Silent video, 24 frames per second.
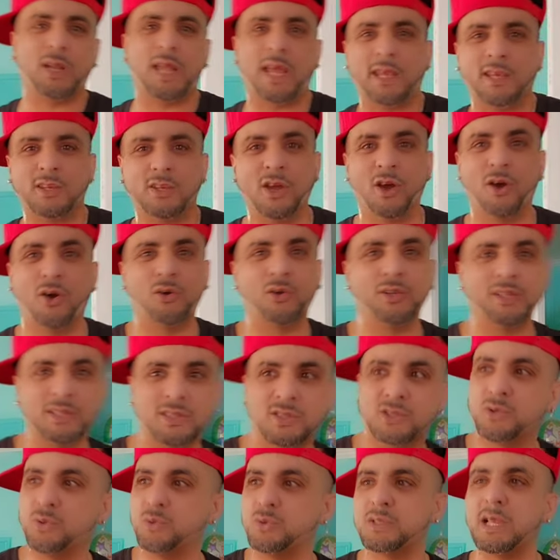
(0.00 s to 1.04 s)
Like, yo, these
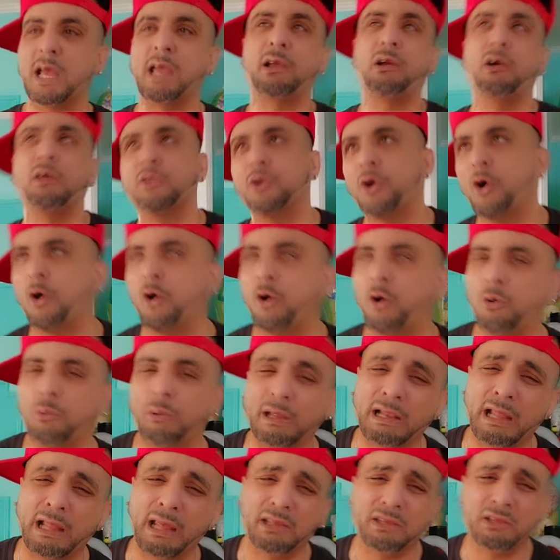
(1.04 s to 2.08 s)
dudes like in the
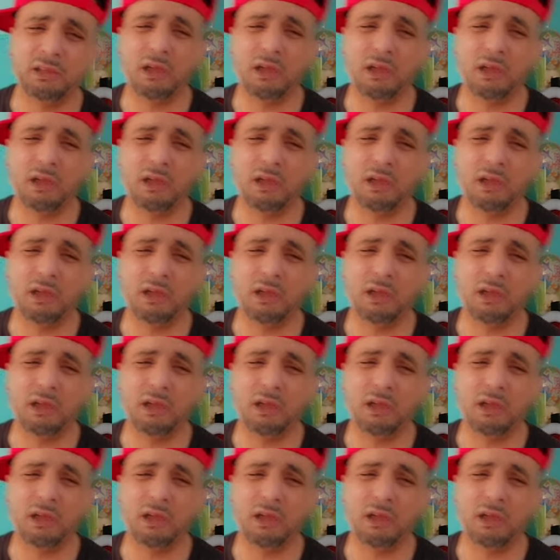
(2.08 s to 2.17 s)
hallway like,